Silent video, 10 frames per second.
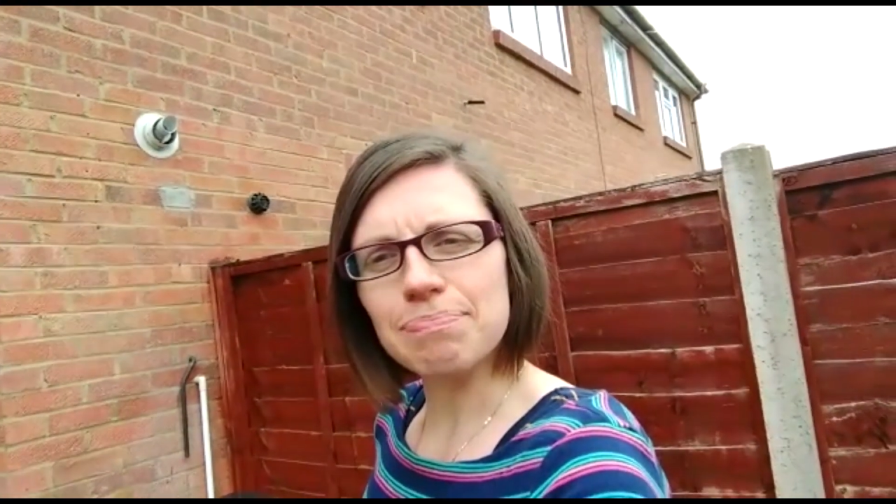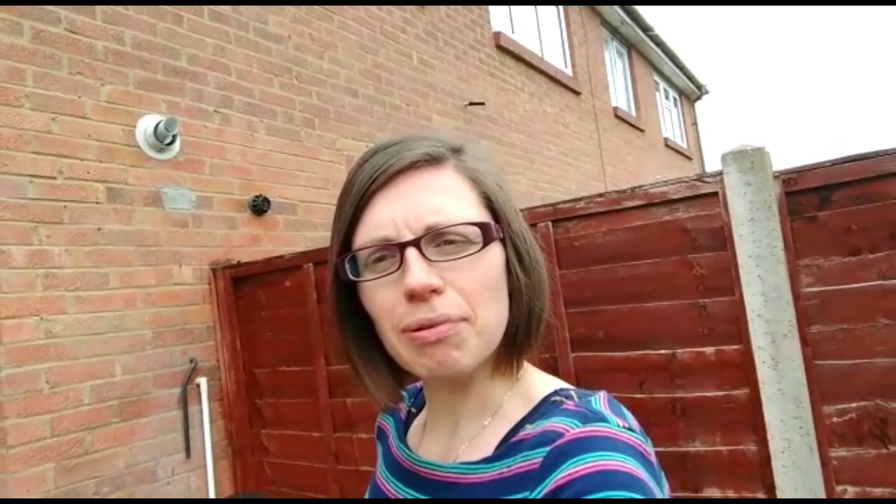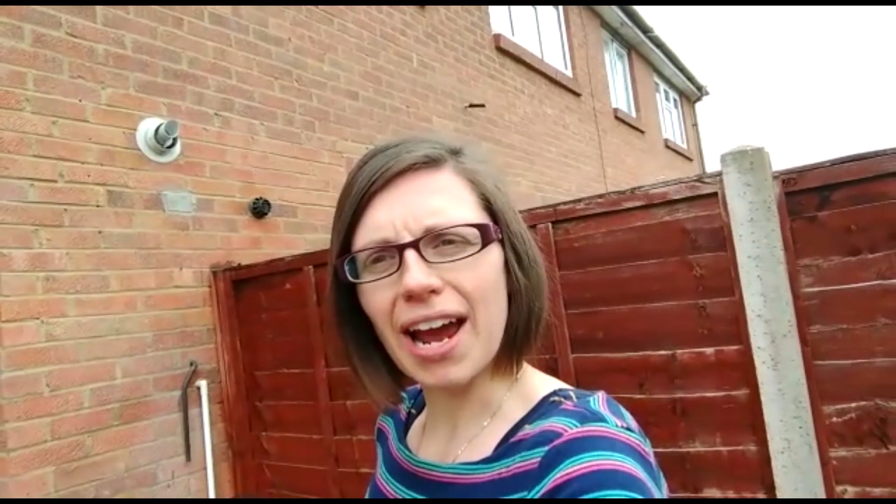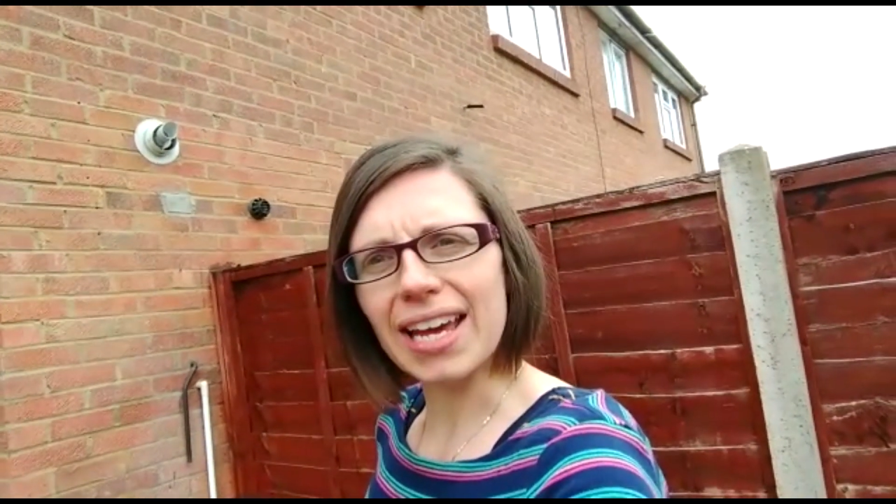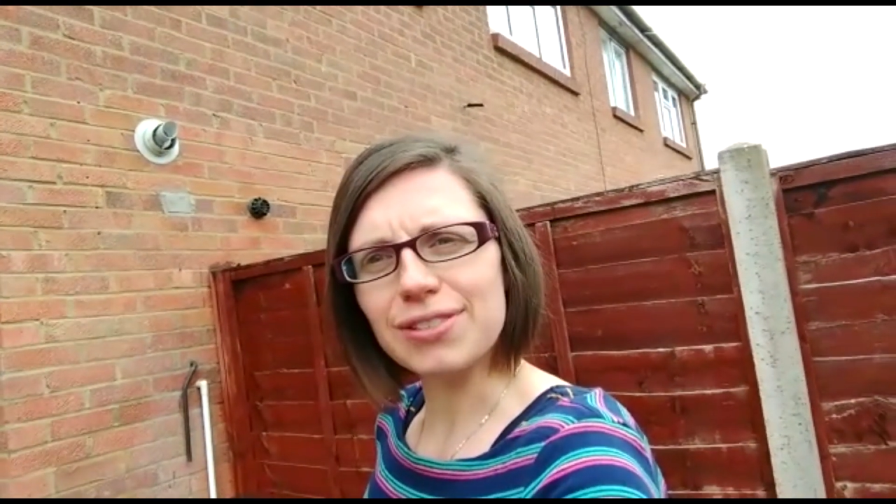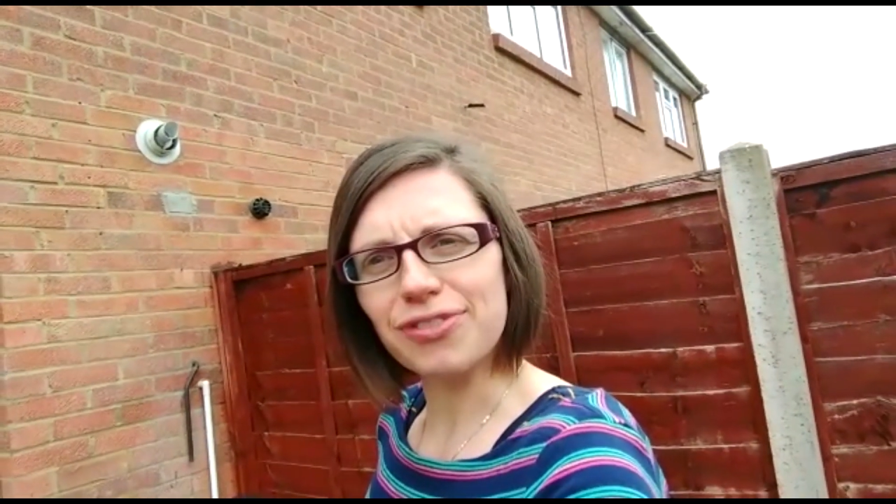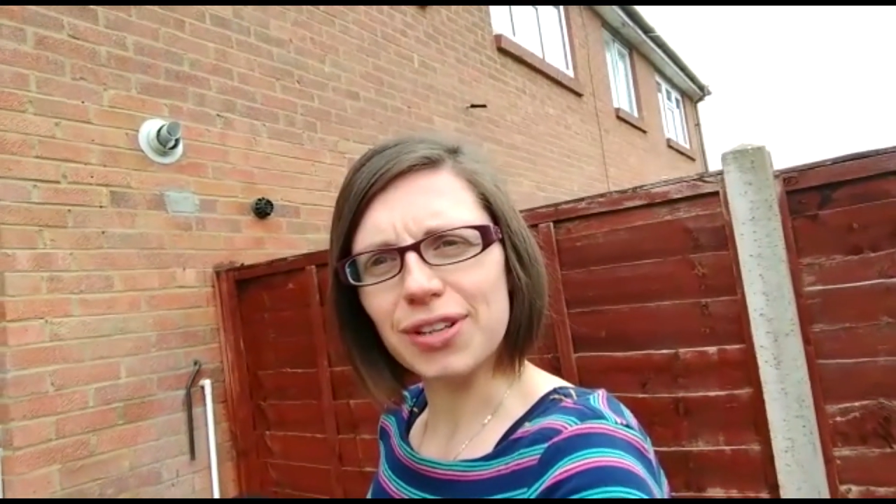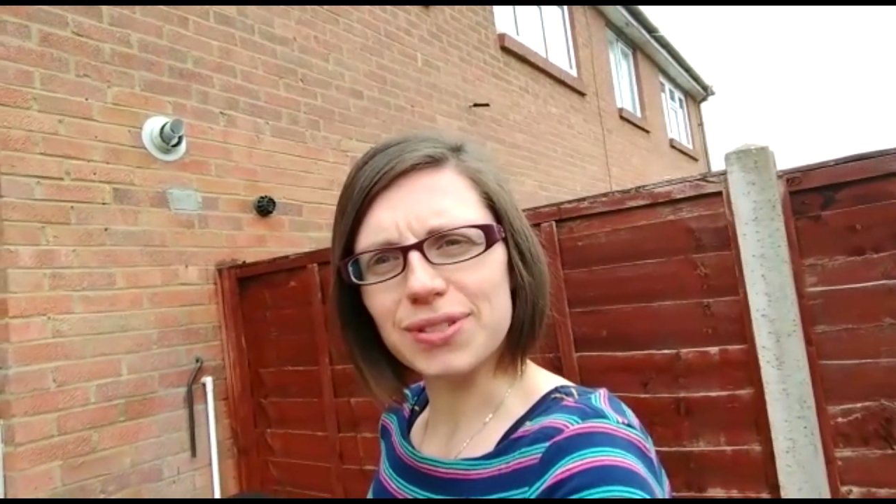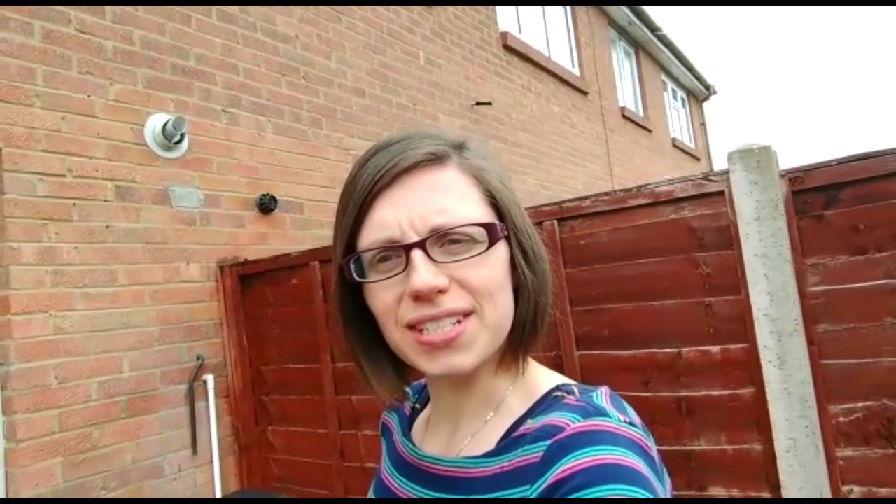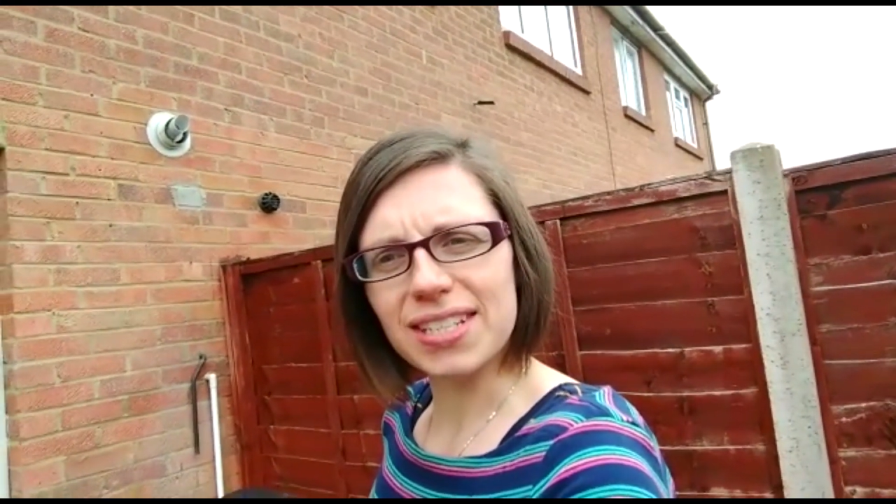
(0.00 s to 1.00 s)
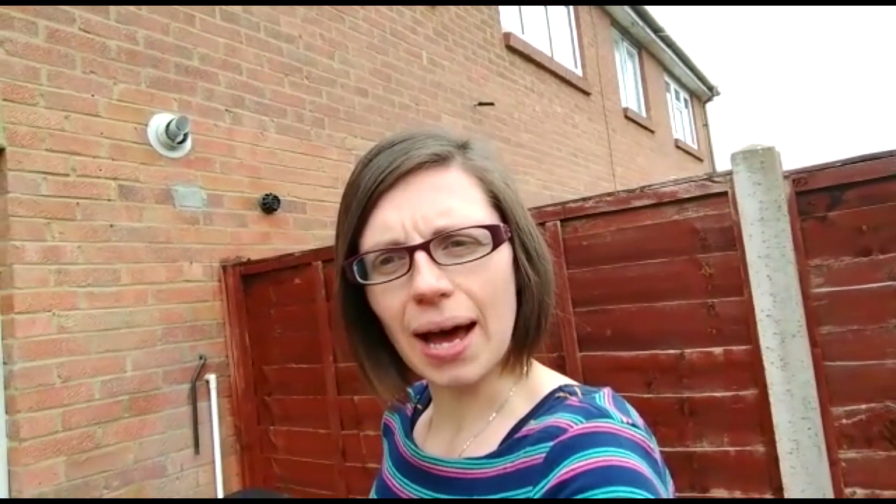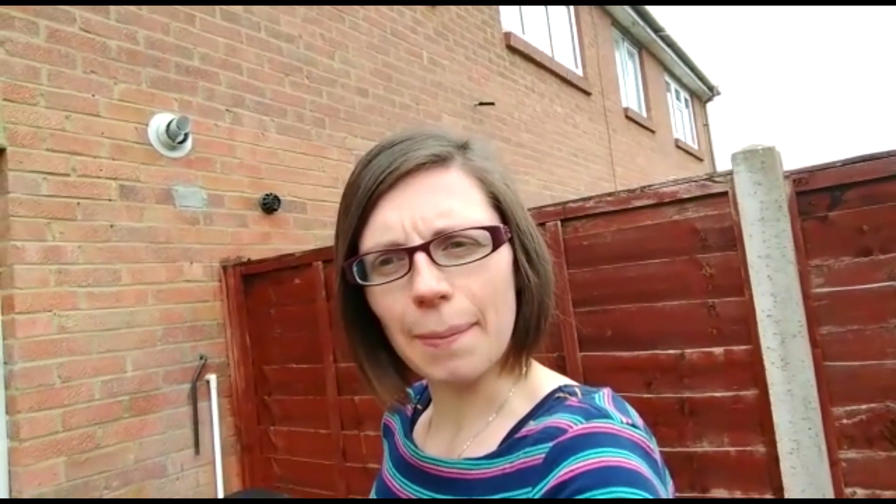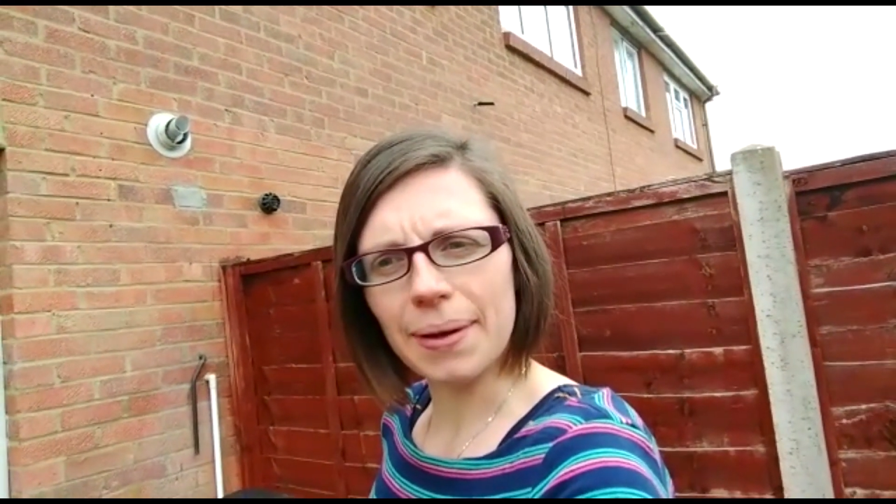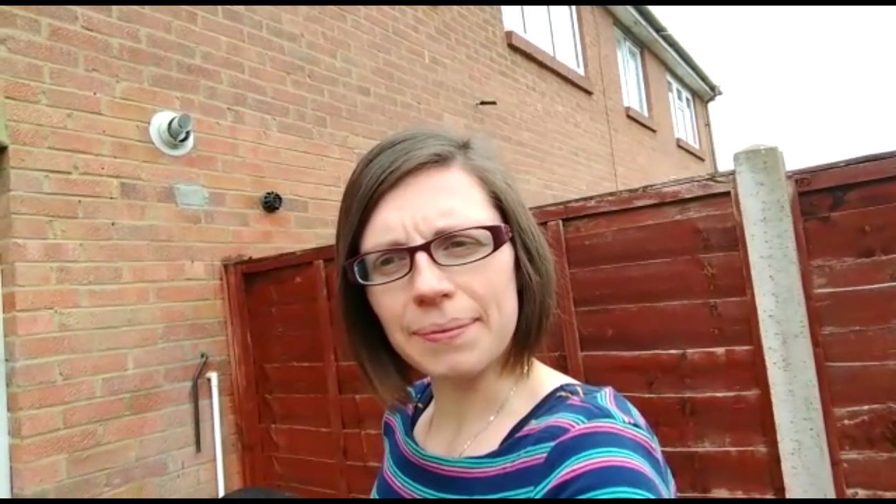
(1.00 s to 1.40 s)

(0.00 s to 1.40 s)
Bread fills us up.